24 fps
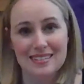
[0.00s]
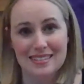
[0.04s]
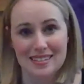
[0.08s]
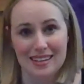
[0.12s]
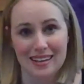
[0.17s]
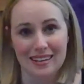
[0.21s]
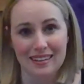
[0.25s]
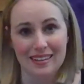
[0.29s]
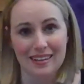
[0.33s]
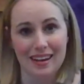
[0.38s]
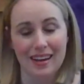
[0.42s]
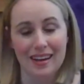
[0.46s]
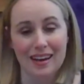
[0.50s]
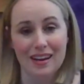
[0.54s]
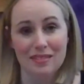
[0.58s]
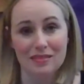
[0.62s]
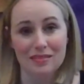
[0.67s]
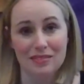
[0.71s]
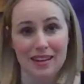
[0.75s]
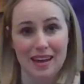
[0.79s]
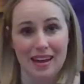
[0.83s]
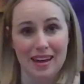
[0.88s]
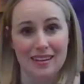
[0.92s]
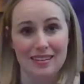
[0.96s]
Sunday
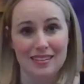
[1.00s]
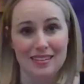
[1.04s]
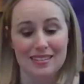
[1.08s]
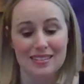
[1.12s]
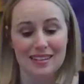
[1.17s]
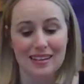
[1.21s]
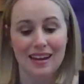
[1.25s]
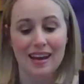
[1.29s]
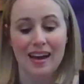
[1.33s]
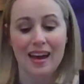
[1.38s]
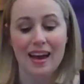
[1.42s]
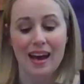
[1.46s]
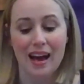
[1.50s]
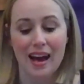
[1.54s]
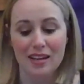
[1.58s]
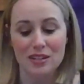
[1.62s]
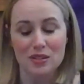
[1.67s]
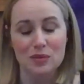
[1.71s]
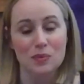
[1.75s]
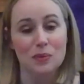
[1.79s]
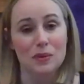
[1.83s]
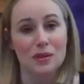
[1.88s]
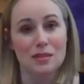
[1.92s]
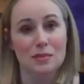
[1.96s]
of Lent
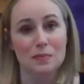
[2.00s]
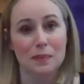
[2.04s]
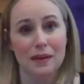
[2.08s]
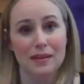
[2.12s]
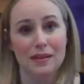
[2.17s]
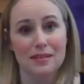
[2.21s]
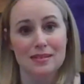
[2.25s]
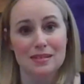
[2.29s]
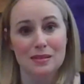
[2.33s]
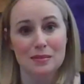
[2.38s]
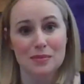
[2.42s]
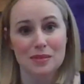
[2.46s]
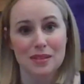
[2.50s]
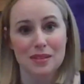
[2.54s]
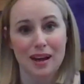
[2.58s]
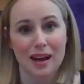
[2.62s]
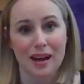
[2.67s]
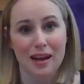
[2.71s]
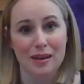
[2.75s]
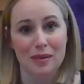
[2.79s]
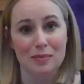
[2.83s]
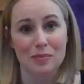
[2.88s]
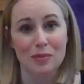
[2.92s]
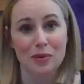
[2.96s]
as we spend some
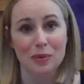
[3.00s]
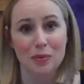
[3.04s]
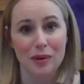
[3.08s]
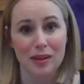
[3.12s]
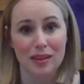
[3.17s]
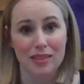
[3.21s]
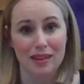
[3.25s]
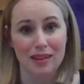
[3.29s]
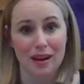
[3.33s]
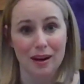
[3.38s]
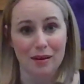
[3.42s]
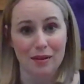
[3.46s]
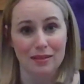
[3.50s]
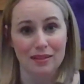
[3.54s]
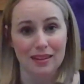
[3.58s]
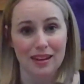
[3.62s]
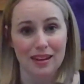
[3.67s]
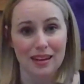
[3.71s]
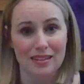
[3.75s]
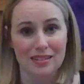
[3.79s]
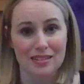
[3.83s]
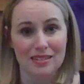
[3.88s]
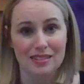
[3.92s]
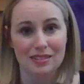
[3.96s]
time with our
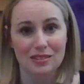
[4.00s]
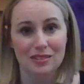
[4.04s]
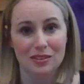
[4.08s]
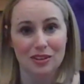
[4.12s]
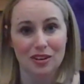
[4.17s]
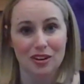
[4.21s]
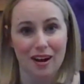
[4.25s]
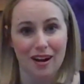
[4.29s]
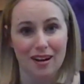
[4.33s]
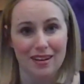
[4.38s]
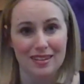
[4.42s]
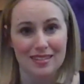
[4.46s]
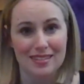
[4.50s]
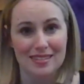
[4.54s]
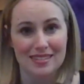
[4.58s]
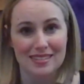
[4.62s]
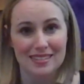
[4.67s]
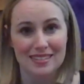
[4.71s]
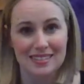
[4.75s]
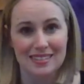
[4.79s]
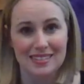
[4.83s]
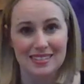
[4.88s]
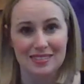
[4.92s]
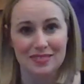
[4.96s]
Lenten
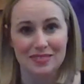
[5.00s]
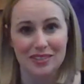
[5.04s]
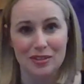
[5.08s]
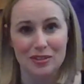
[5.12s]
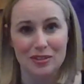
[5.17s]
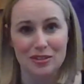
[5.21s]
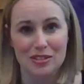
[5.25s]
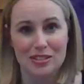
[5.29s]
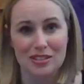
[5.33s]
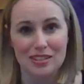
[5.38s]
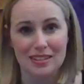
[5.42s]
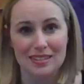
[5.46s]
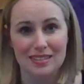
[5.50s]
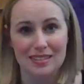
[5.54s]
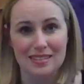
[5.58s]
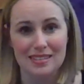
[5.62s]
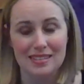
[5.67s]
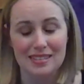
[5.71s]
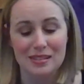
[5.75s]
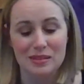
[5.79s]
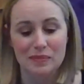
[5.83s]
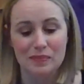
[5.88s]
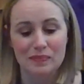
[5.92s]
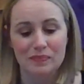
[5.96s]
Cross
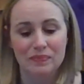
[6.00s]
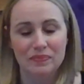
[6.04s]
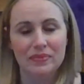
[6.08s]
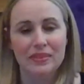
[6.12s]
devotions.